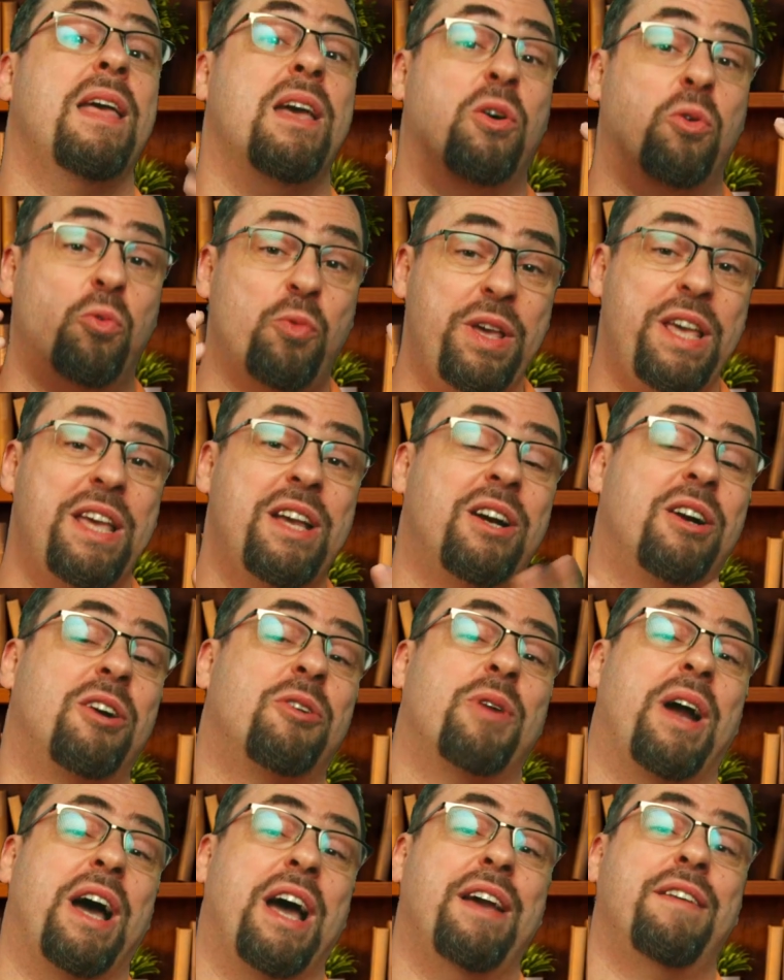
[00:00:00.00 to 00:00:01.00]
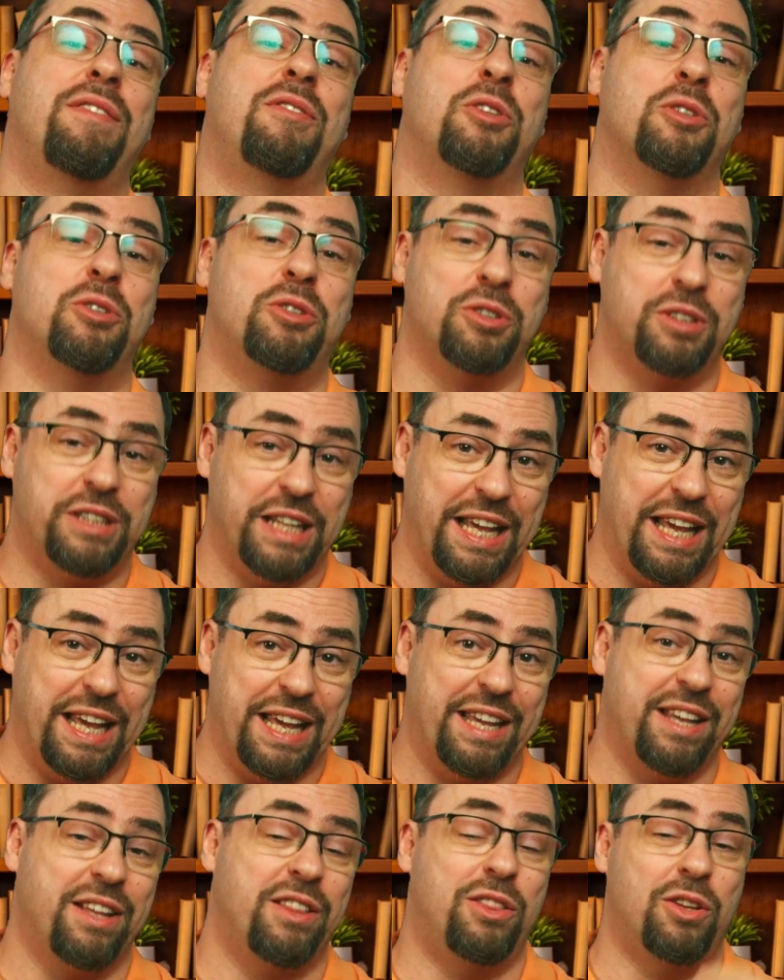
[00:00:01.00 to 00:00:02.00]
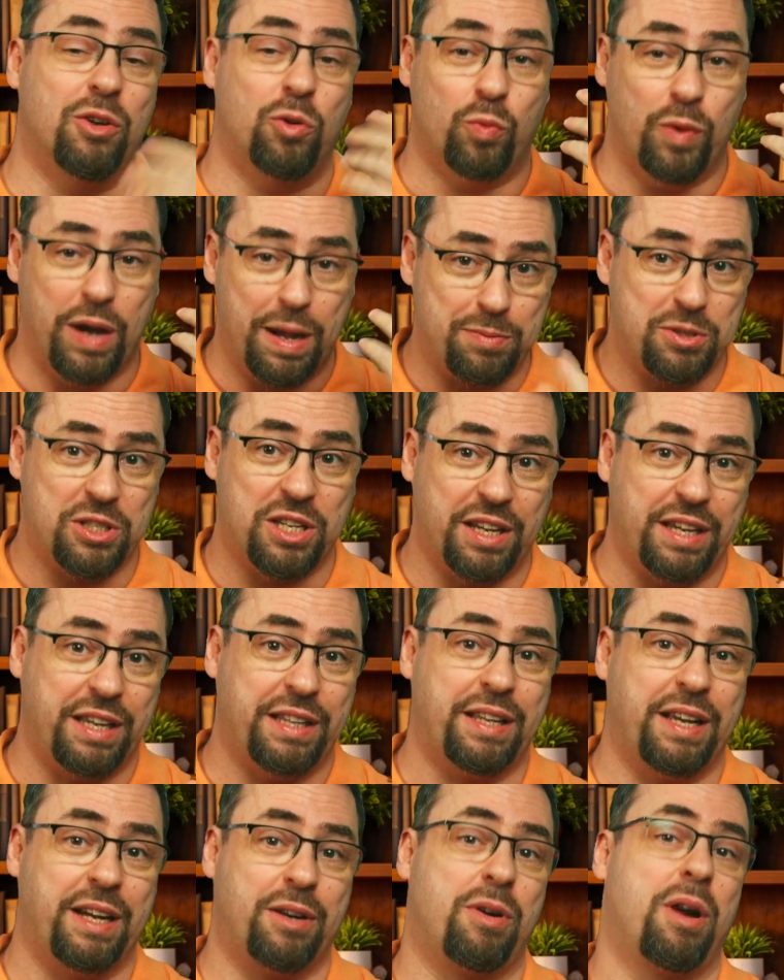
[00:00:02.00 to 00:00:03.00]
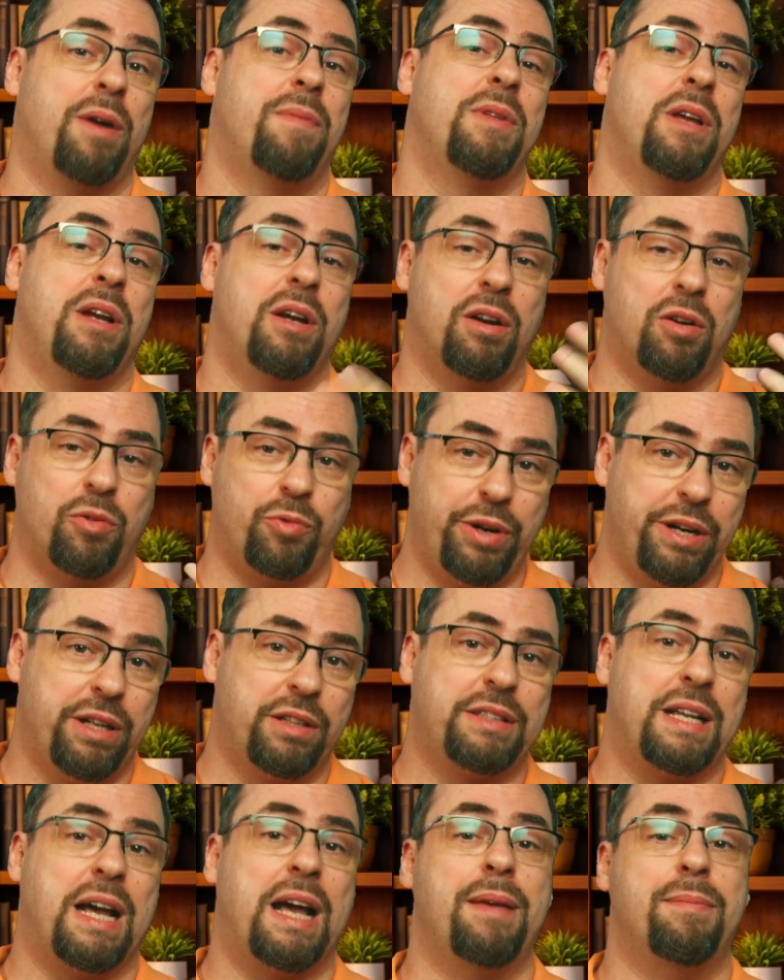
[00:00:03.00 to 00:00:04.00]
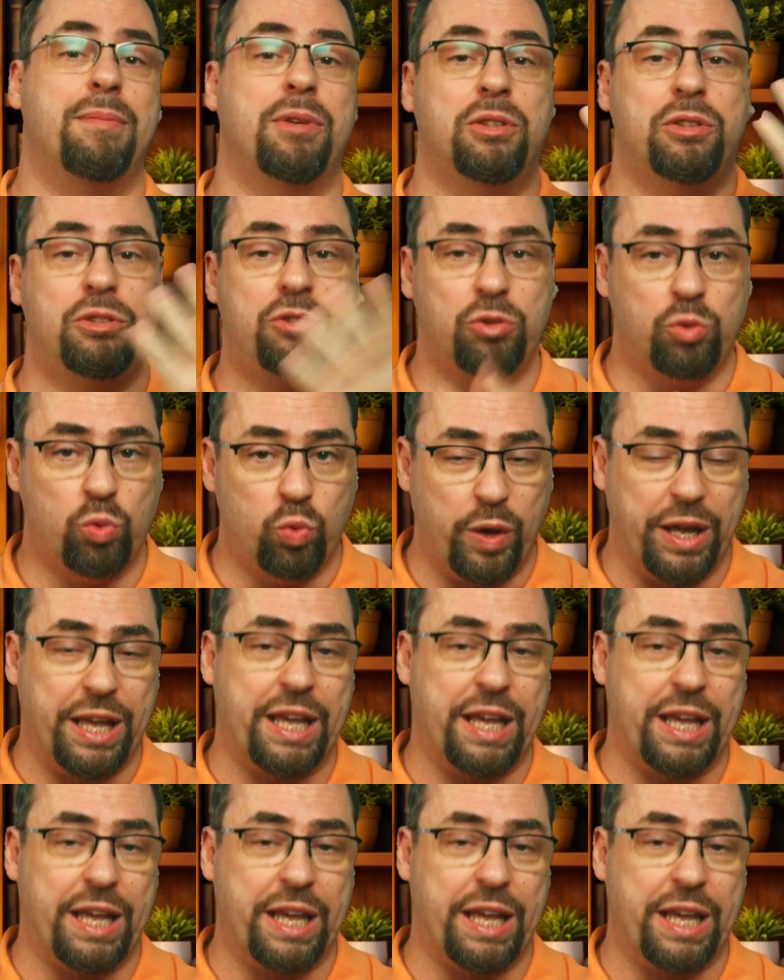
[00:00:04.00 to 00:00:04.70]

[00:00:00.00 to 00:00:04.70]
We arrived to today, the WebSocket era. Real-time, two-way